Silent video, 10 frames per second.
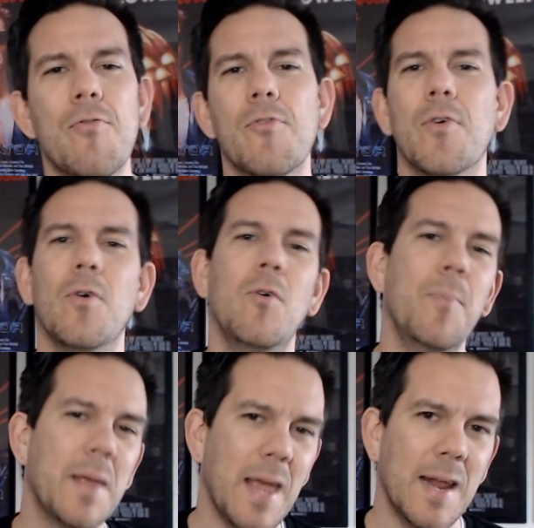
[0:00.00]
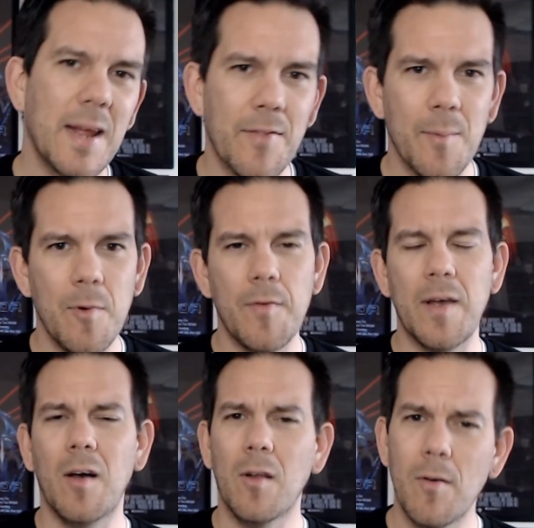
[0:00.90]
the whole beginning of the movie
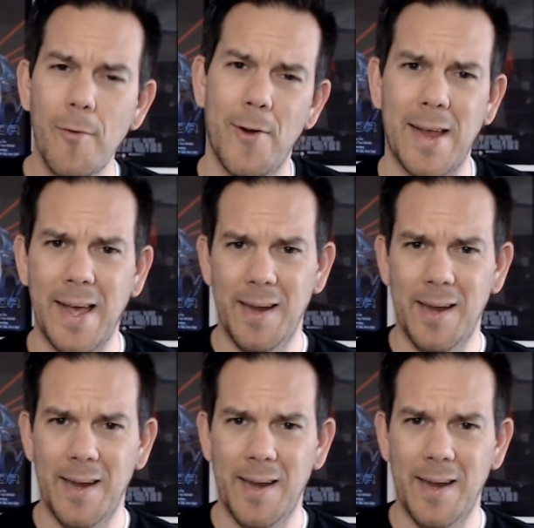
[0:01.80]
all over again.